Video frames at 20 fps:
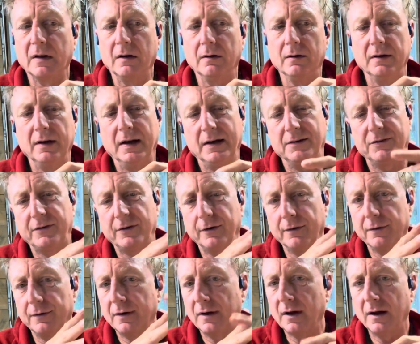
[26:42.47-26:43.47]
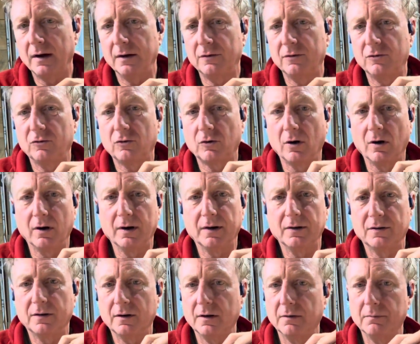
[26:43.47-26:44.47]
Yeah, sure, they're not as strong
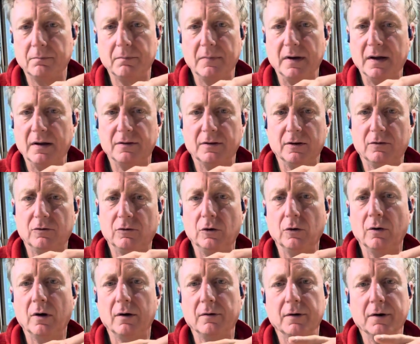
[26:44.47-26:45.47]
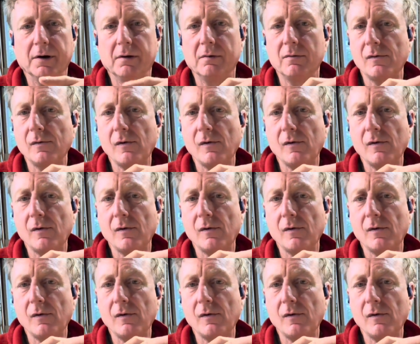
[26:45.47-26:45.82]
as a 200,